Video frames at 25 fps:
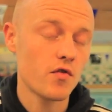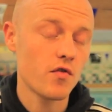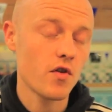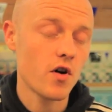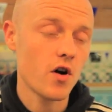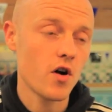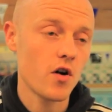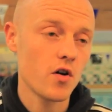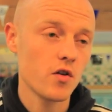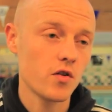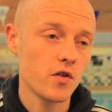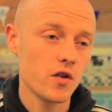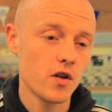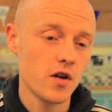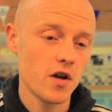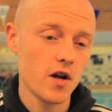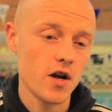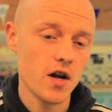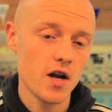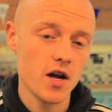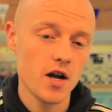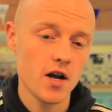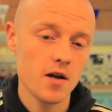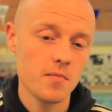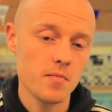crawl
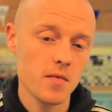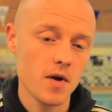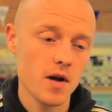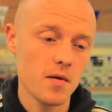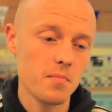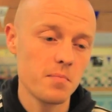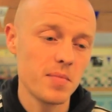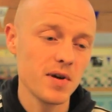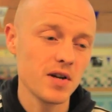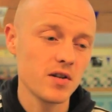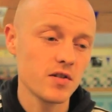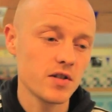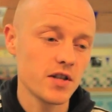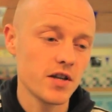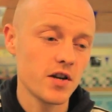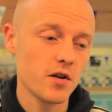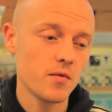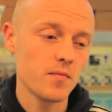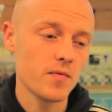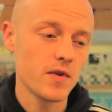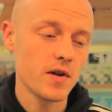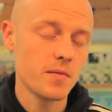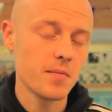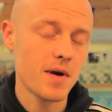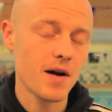um, and building
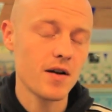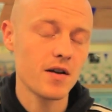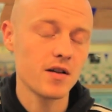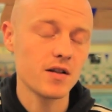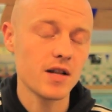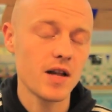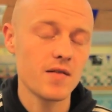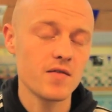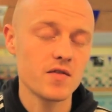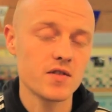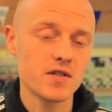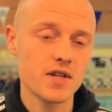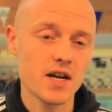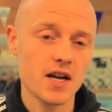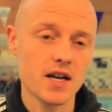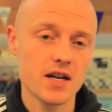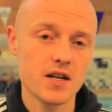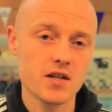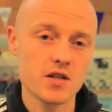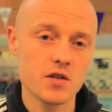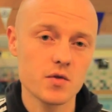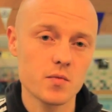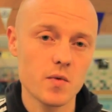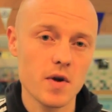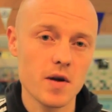up the amount of lengths that I
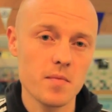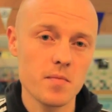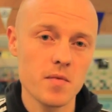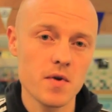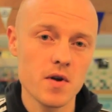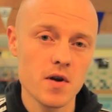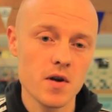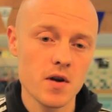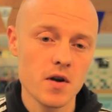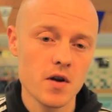can swim